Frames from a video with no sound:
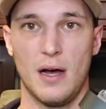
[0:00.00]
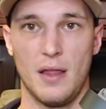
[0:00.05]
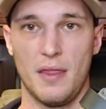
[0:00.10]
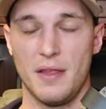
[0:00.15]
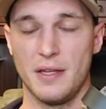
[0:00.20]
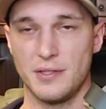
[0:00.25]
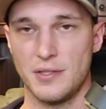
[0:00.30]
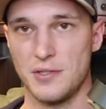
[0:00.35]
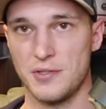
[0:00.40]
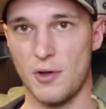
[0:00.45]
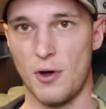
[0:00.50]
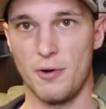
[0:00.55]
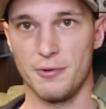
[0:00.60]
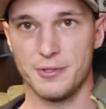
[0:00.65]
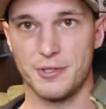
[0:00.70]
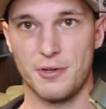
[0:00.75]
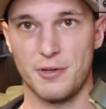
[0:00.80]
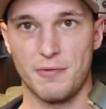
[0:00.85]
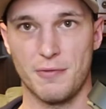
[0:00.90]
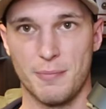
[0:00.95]
This is the
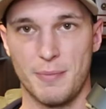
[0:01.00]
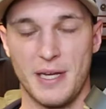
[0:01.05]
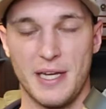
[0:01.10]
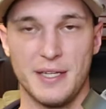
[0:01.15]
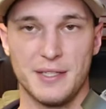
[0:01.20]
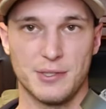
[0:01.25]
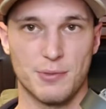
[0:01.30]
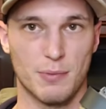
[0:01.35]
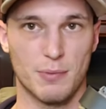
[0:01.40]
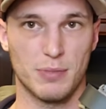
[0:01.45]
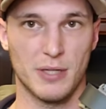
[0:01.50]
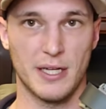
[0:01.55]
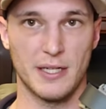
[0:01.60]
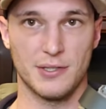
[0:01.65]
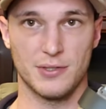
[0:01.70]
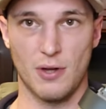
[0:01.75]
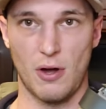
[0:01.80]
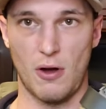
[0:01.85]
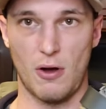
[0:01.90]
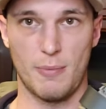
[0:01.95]
holster for me. It's
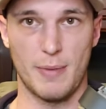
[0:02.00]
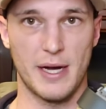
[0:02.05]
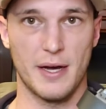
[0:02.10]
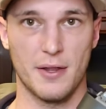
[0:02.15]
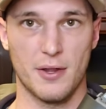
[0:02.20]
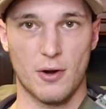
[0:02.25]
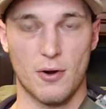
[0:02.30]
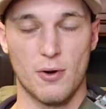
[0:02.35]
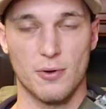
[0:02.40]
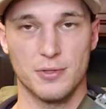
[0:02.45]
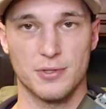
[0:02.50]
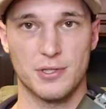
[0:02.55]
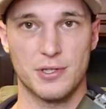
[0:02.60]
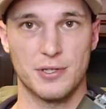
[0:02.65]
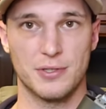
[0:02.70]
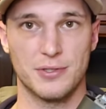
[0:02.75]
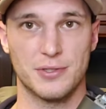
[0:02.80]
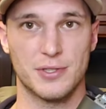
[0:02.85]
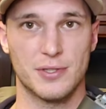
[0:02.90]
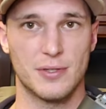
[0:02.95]
replaced all my other
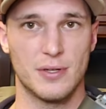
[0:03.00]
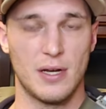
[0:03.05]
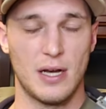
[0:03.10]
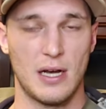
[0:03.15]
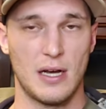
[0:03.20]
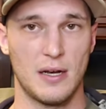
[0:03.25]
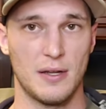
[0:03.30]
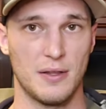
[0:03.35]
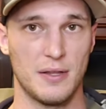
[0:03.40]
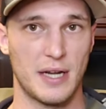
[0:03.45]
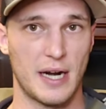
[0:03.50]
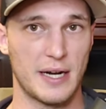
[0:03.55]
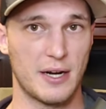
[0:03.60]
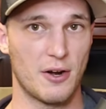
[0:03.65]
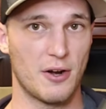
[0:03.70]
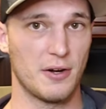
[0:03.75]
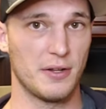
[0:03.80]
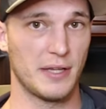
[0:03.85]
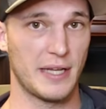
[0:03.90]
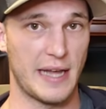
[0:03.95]
holsters that I
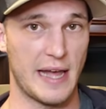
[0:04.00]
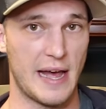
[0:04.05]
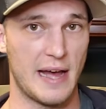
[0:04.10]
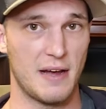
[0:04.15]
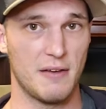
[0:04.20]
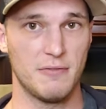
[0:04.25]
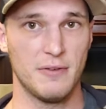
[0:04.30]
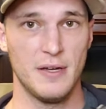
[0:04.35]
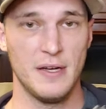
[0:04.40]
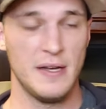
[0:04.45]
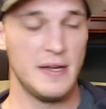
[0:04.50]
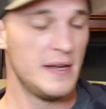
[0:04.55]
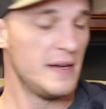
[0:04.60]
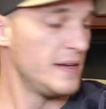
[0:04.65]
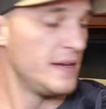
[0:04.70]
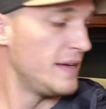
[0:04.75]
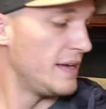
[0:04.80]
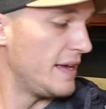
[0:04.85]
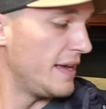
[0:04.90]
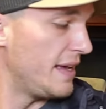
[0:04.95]
currently have.
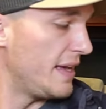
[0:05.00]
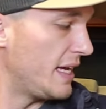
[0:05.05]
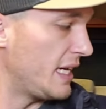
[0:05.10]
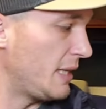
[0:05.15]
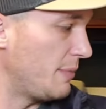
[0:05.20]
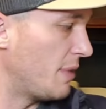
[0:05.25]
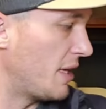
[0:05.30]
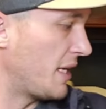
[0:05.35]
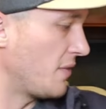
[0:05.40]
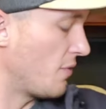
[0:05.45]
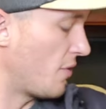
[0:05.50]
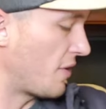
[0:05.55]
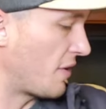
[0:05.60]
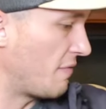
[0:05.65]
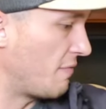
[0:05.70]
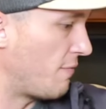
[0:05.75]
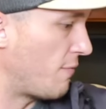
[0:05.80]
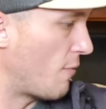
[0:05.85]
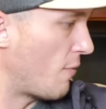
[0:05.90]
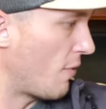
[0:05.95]
Anybody
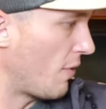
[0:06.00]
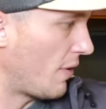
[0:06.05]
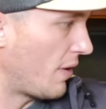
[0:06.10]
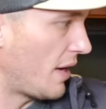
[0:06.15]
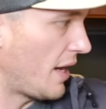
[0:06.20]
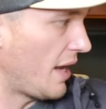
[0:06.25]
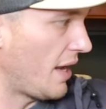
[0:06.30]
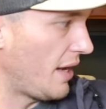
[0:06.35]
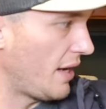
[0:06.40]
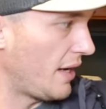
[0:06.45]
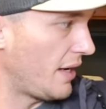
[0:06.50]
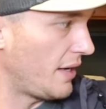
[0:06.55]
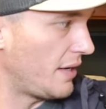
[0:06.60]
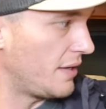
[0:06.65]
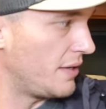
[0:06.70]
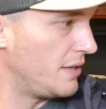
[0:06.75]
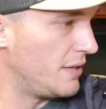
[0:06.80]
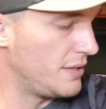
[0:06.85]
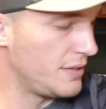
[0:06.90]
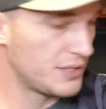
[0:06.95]
looking for a
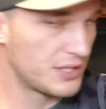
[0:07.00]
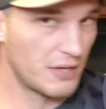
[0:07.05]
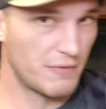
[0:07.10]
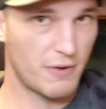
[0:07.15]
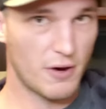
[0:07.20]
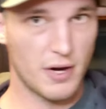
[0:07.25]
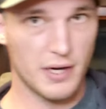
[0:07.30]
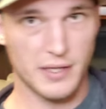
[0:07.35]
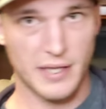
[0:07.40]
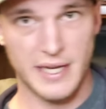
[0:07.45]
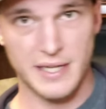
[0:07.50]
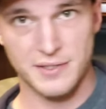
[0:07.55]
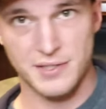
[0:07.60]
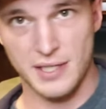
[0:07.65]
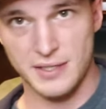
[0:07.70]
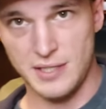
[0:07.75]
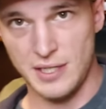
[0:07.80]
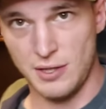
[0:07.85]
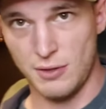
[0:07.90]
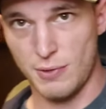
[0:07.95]
Safariland
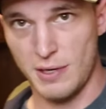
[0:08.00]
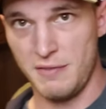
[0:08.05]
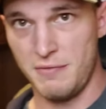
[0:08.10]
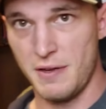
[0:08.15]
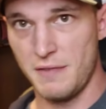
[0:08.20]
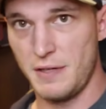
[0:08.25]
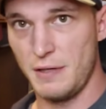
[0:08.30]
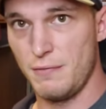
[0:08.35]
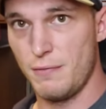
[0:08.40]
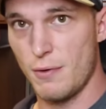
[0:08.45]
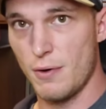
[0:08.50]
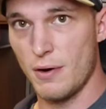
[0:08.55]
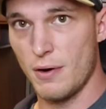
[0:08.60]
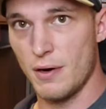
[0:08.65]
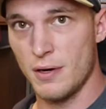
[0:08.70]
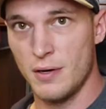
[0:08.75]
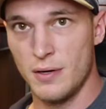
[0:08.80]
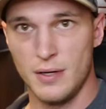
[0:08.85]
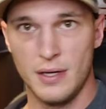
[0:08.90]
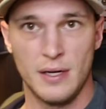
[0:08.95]
6354,
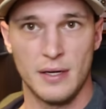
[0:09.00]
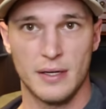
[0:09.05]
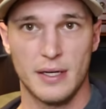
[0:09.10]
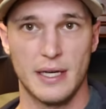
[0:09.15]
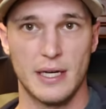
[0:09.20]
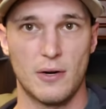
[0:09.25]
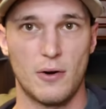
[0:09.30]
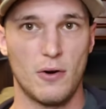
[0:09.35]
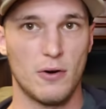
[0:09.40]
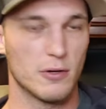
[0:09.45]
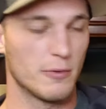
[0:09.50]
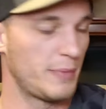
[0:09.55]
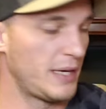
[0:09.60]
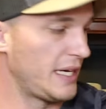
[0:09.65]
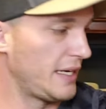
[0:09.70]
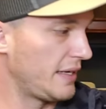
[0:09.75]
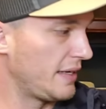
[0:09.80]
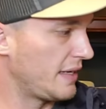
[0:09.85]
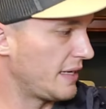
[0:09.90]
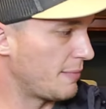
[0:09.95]
get a hold of
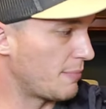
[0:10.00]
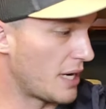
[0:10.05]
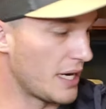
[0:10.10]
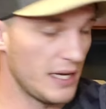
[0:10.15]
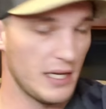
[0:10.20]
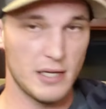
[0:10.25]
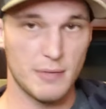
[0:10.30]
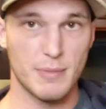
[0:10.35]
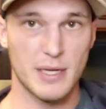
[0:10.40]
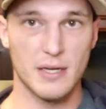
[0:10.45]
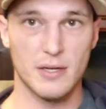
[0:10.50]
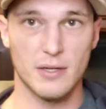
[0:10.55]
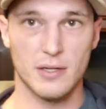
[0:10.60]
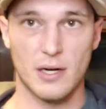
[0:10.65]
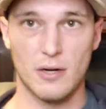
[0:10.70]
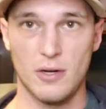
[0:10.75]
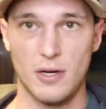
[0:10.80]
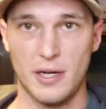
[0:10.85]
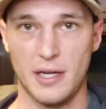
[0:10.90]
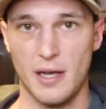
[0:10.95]
me in my email and
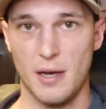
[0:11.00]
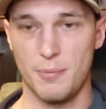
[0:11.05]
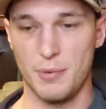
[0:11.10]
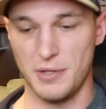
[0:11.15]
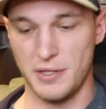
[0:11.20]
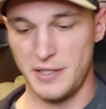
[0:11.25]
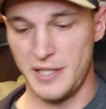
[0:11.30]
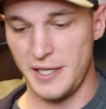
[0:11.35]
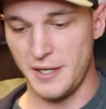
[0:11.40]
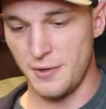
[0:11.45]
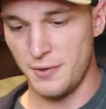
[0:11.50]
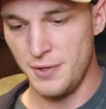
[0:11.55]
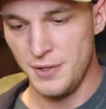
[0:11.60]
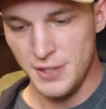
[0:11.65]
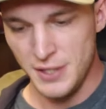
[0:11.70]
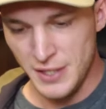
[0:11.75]
I'll hook you up with a deal.